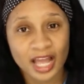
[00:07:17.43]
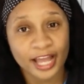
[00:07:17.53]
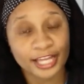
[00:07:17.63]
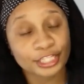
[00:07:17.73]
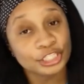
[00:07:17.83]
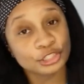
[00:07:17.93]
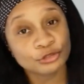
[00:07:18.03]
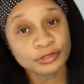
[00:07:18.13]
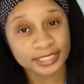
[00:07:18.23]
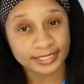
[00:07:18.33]

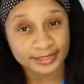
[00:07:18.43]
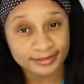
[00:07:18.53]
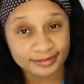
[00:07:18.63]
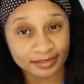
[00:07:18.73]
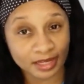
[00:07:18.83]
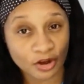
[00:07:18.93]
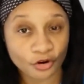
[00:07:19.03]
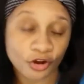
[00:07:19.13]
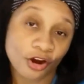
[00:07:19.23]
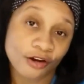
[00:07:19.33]
including her
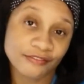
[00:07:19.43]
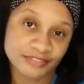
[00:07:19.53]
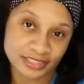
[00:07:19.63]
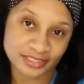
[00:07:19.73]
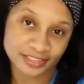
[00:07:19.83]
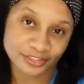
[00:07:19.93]
home visit.